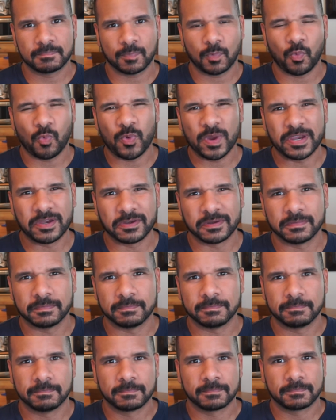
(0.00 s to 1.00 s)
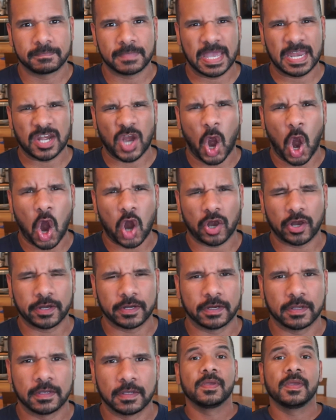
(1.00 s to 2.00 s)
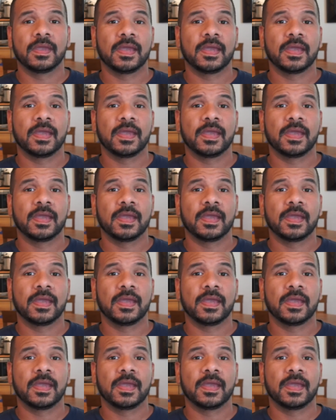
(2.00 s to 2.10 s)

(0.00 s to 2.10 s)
weird and hard.